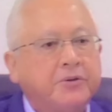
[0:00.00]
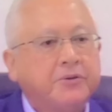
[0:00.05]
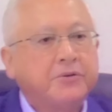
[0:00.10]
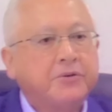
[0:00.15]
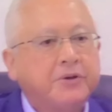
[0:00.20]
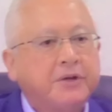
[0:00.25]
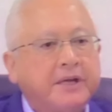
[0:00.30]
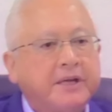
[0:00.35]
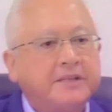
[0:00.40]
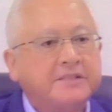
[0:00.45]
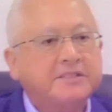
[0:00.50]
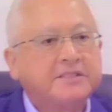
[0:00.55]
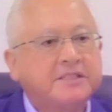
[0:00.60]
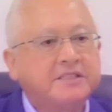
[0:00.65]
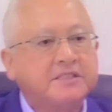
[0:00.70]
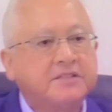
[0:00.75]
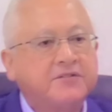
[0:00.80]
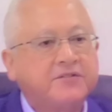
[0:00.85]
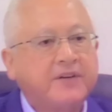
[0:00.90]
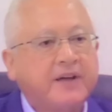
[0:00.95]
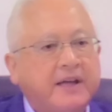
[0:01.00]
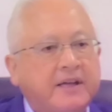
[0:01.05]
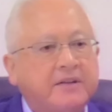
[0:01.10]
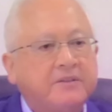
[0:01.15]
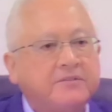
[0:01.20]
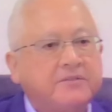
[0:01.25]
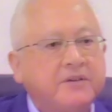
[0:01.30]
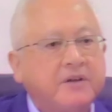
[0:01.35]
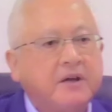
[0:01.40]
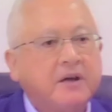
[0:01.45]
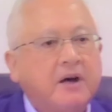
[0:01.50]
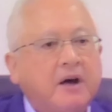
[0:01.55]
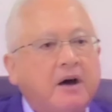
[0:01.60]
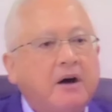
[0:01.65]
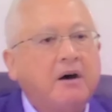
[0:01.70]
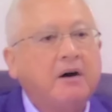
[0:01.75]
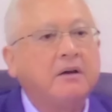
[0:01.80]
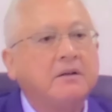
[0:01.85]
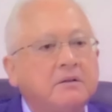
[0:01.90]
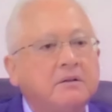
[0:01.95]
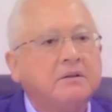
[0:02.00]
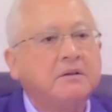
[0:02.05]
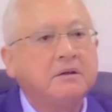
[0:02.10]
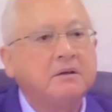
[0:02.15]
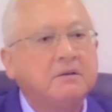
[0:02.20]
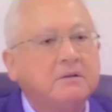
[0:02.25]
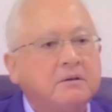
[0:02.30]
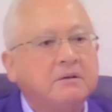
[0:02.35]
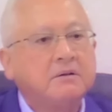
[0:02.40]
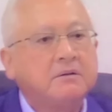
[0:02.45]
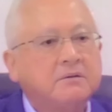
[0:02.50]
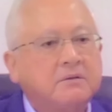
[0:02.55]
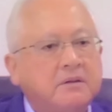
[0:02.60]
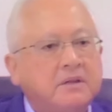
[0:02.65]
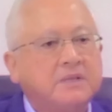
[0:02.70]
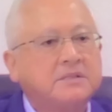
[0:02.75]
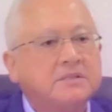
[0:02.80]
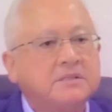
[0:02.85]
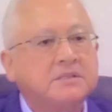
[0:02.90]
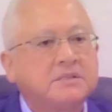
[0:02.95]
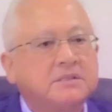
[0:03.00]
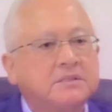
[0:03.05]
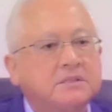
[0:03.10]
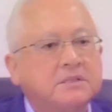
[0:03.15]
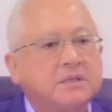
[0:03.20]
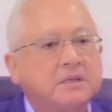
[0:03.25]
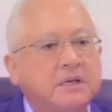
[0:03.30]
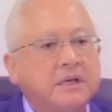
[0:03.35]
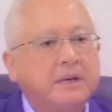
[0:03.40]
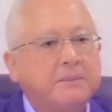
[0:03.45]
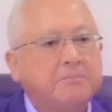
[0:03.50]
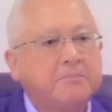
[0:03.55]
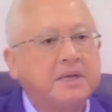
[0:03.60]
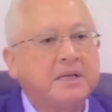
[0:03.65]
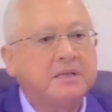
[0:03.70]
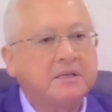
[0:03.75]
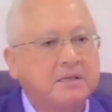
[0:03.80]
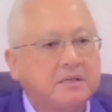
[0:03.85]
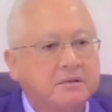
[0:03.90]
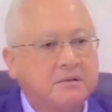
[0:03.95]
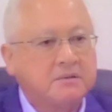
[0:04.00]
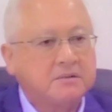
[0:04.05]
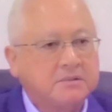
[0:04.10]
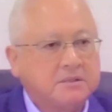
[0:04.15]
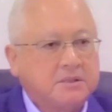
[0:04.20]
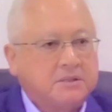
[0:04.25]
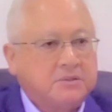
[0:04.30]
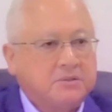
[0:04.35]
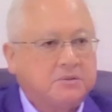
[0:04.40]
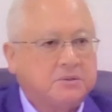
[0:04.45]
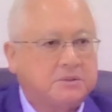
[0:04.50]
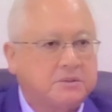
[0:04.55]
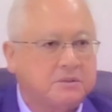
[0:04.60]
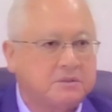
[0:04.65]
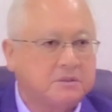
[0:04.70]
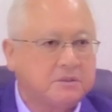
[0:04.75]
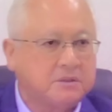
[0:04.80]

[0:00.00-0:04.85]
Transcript: to age 65 under this amended Constitution